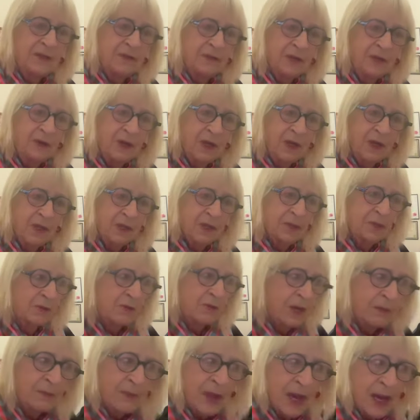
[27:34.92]
of doing a
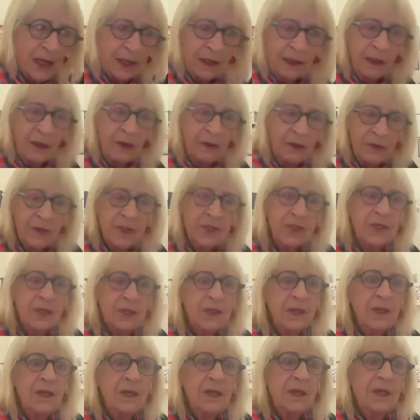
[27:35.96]
story on Martin Lewis
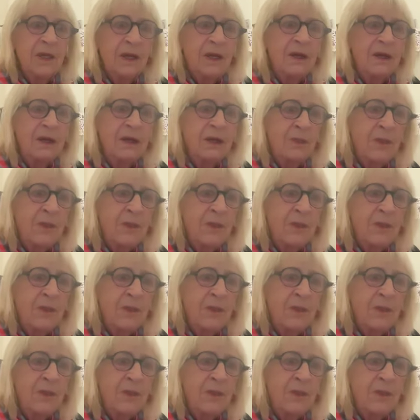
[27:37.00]
at the